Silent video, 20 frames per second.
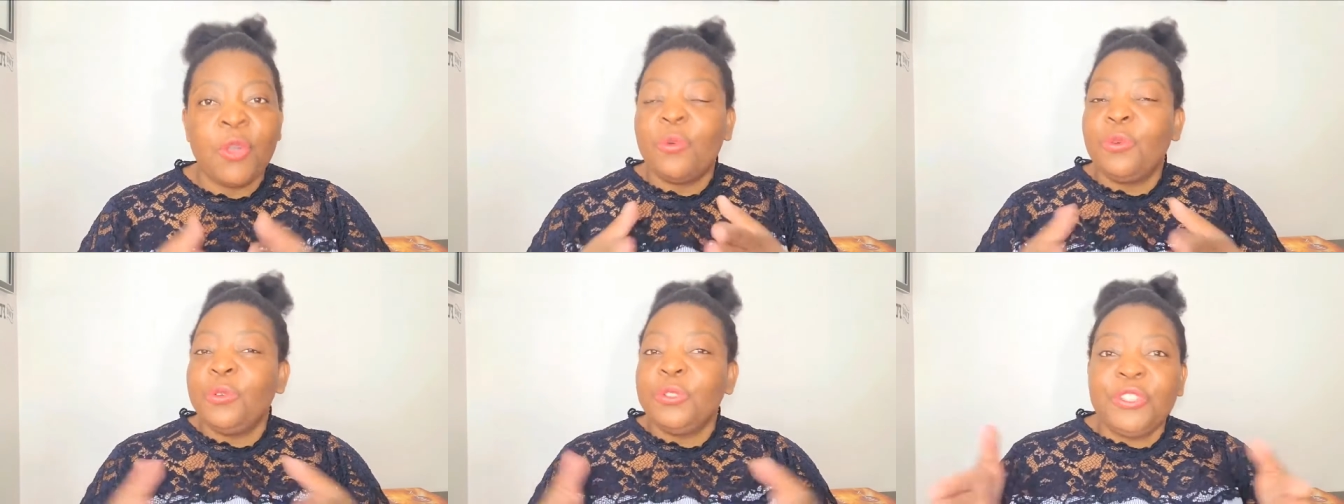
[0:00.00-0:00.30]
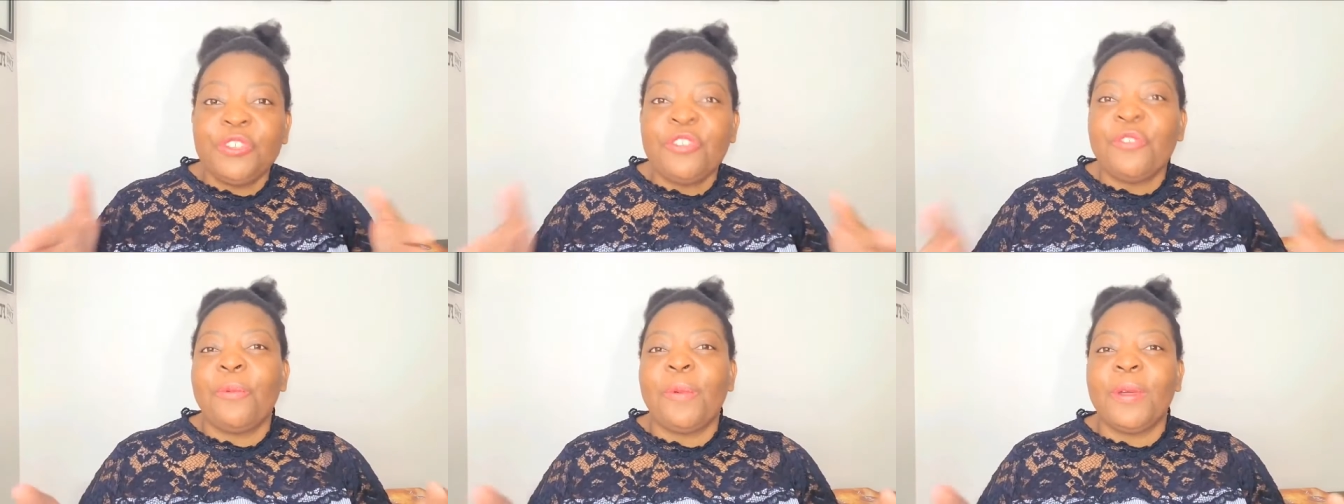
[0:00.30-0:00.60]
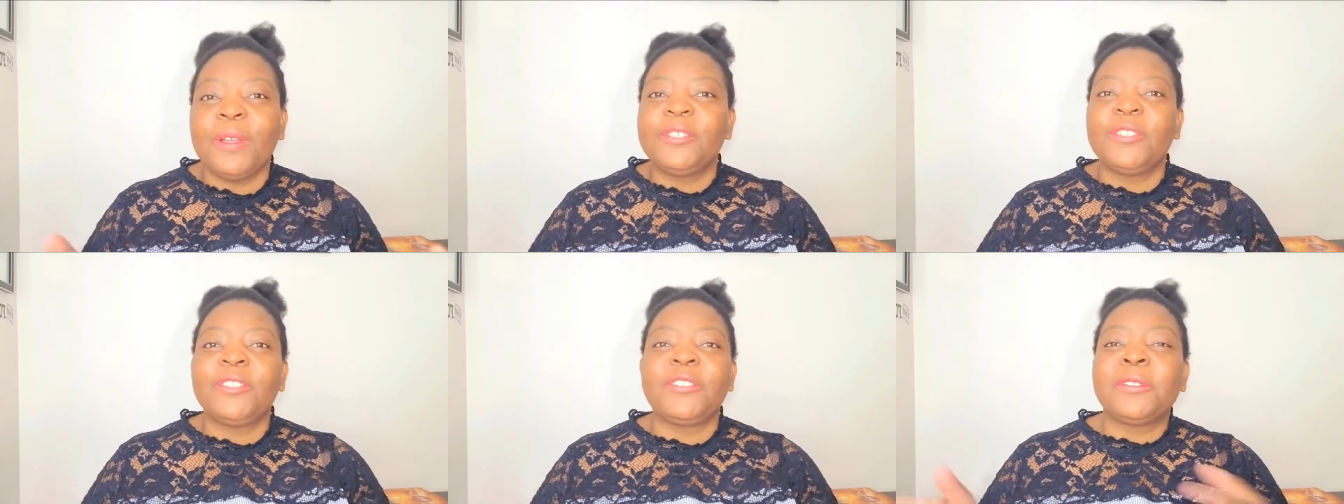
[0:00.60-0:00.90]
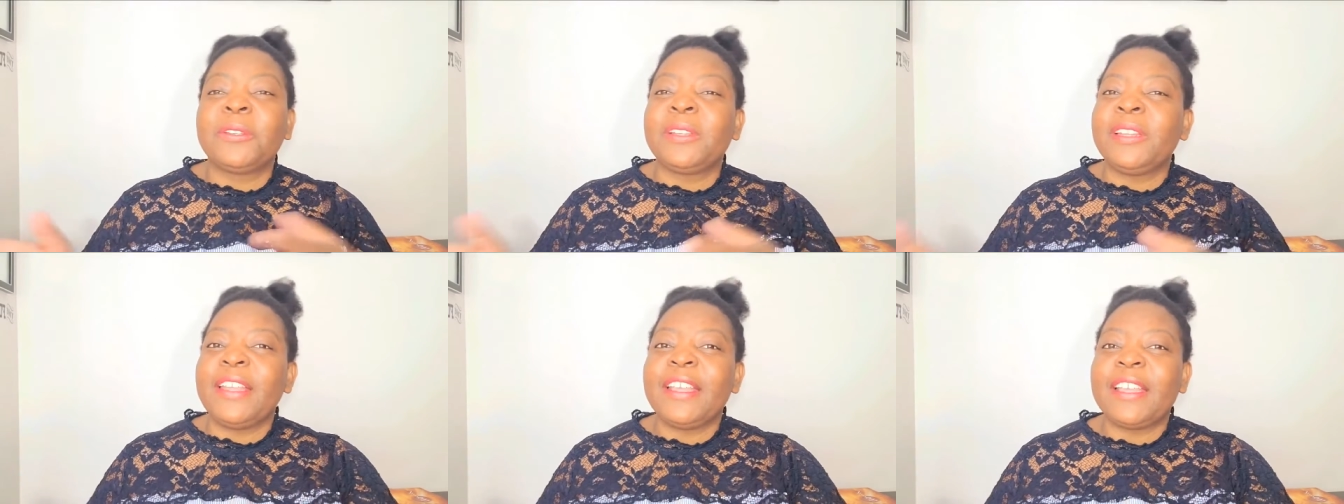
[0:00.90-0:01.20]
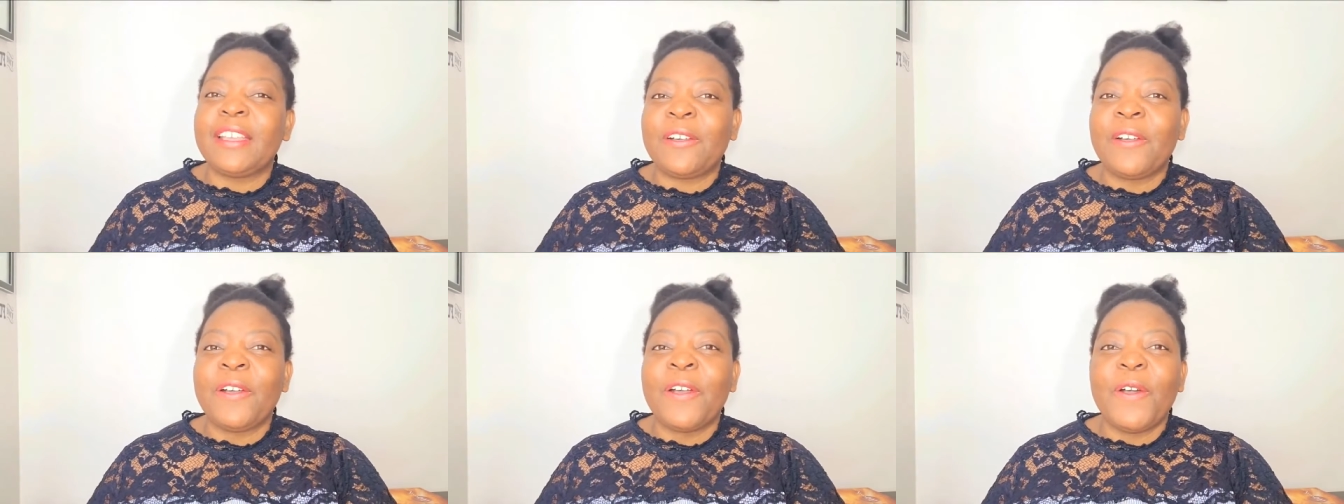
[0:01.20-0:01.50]
Who do you want to
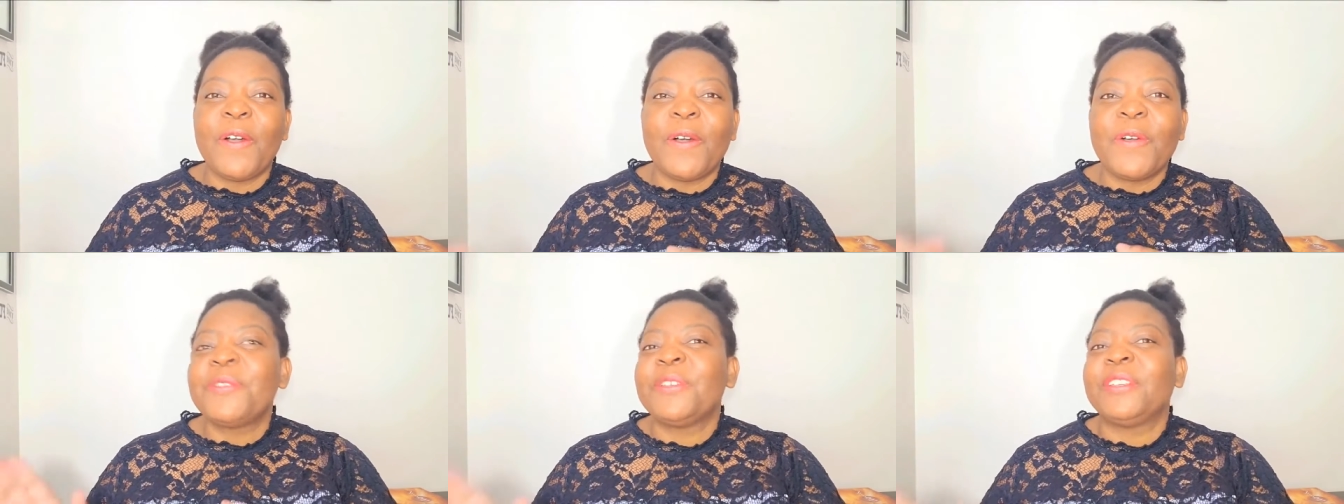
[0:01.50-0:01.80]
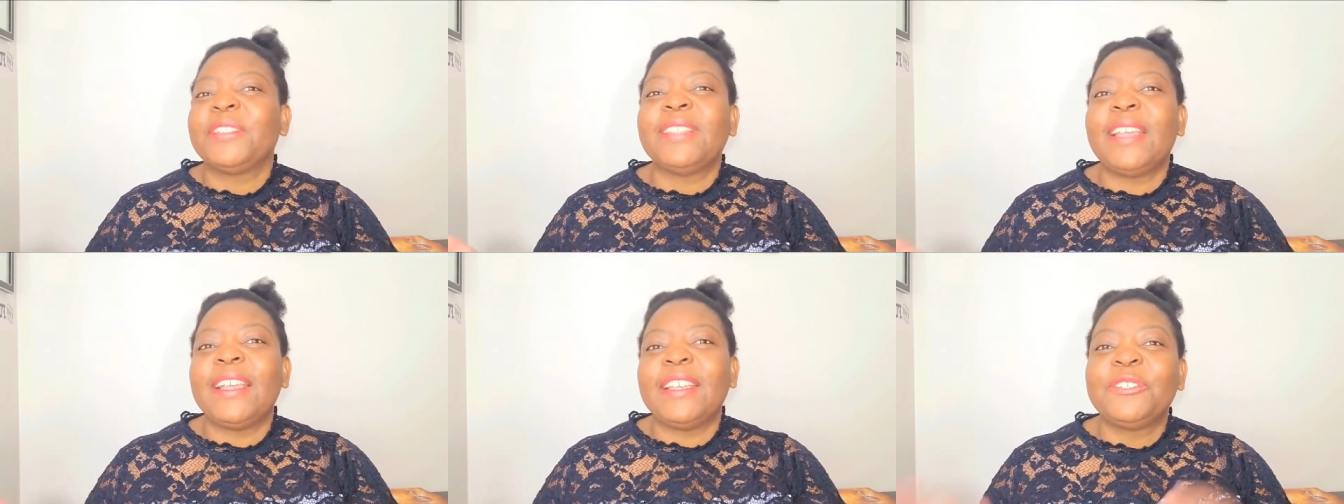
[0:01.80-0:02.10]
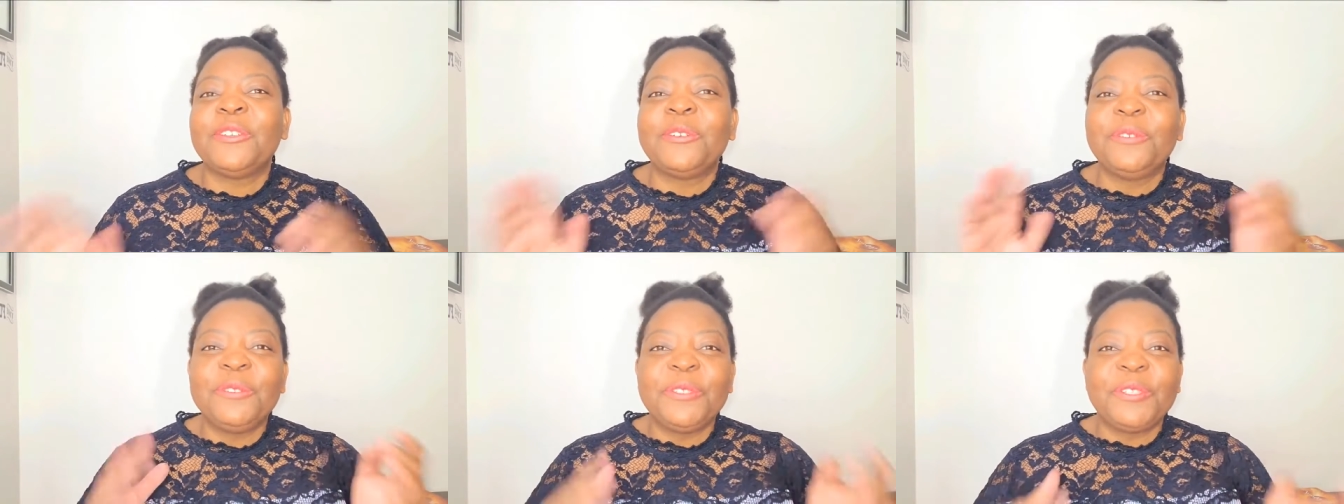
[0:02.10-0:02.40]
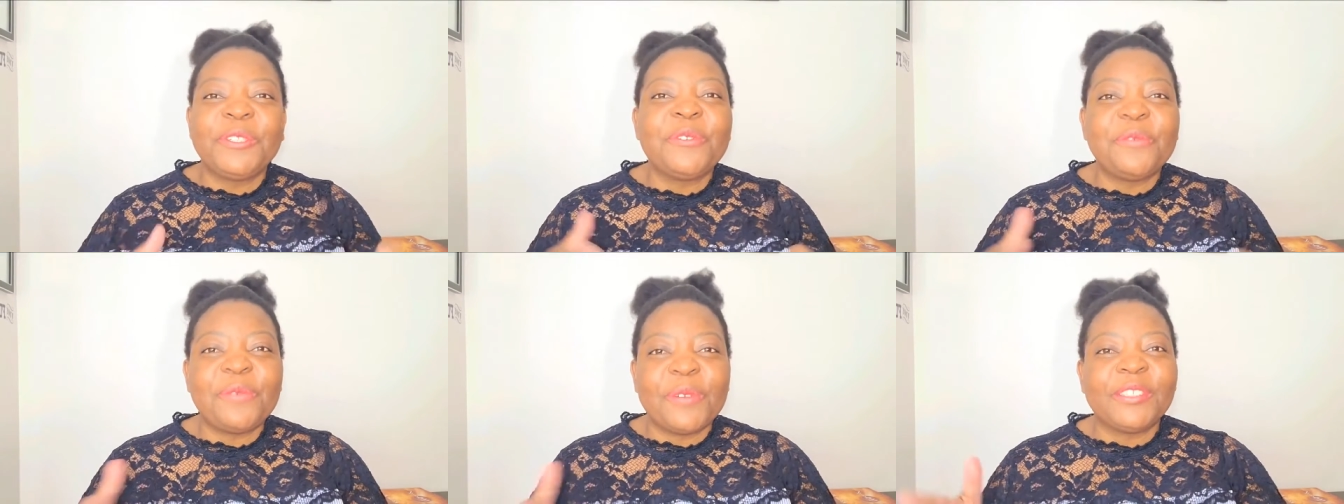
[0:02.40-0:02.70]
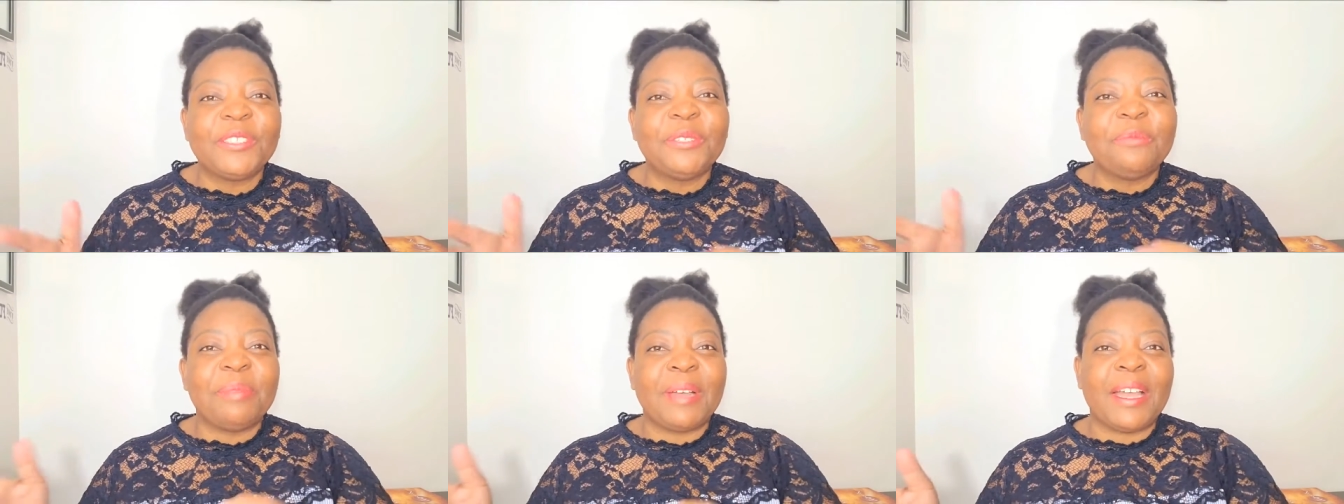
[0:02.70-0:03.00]
click on your site? Who do you
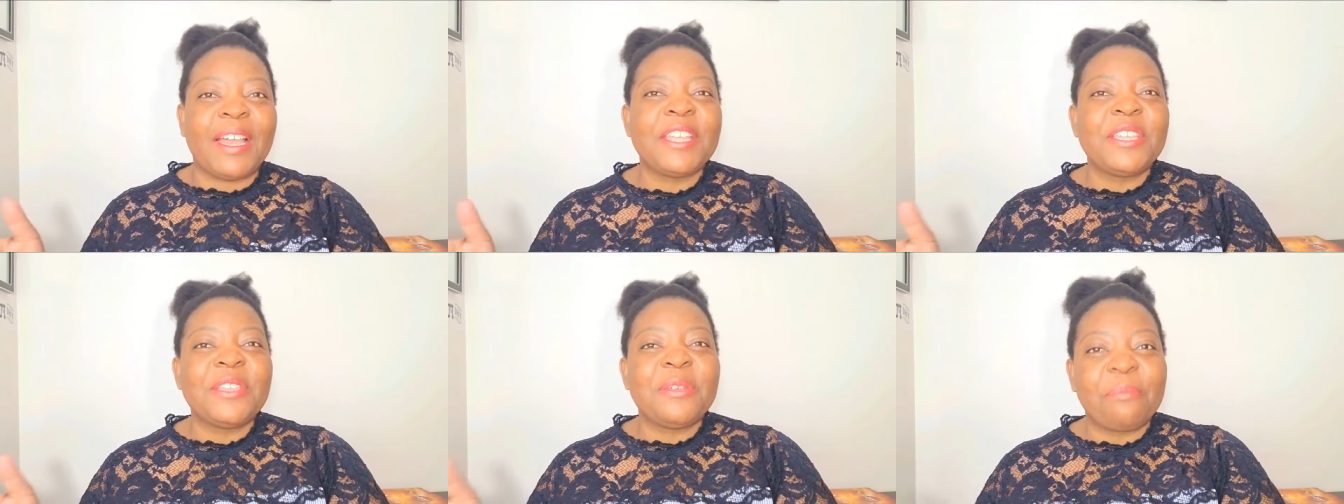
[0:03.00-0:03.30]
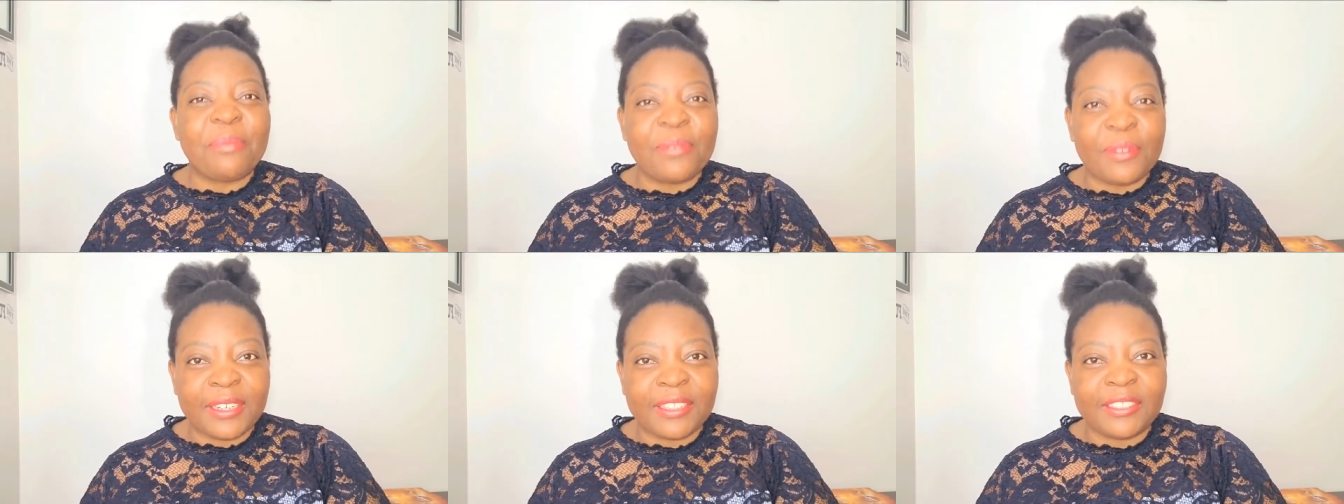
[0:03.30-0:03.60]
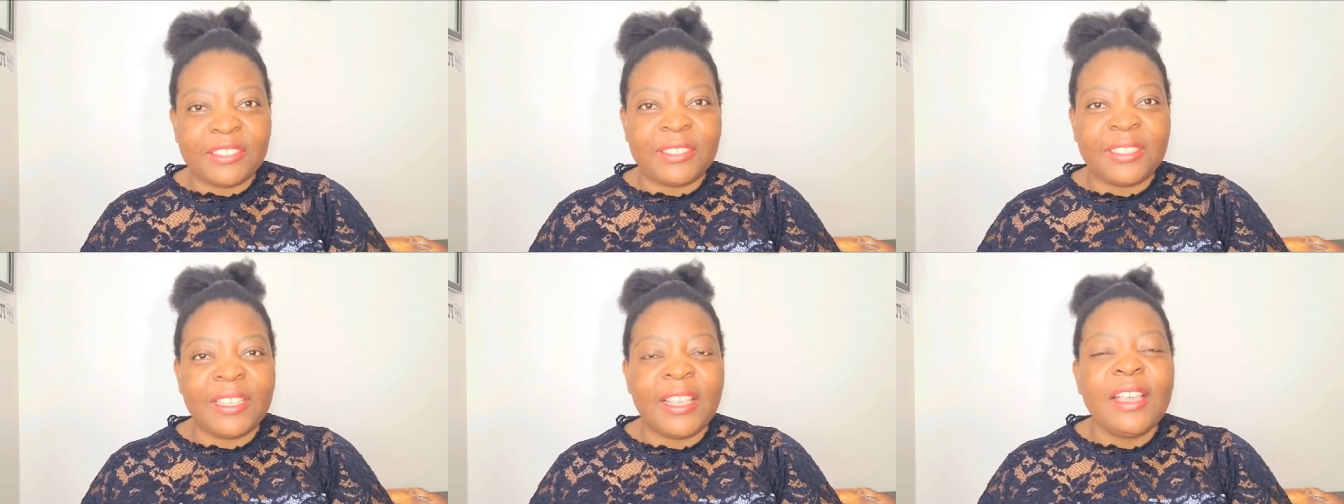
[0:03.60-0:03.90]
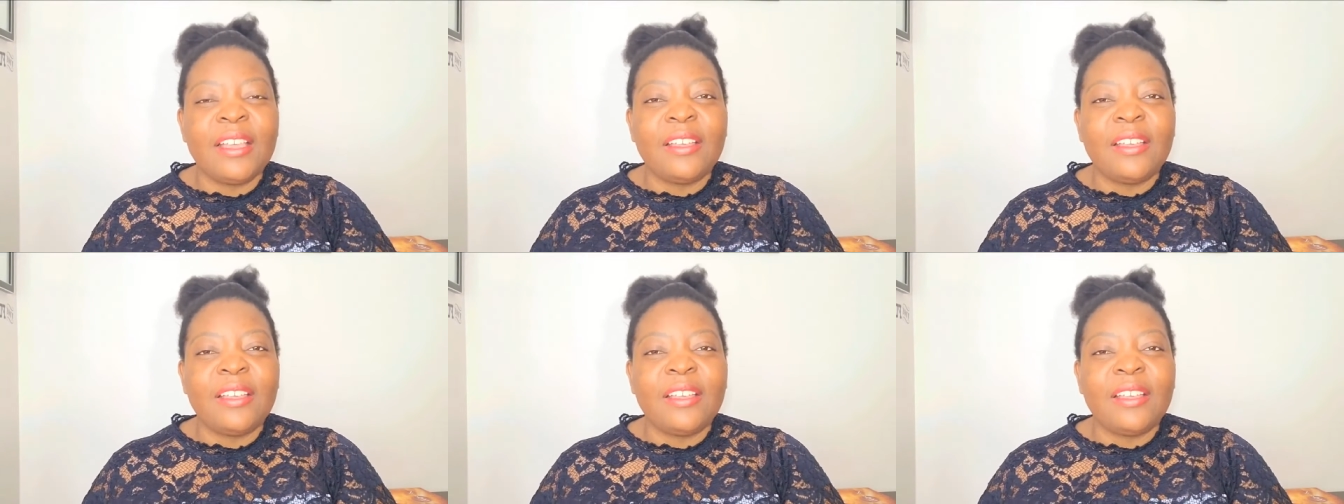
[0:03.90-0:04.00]
want to buy your products,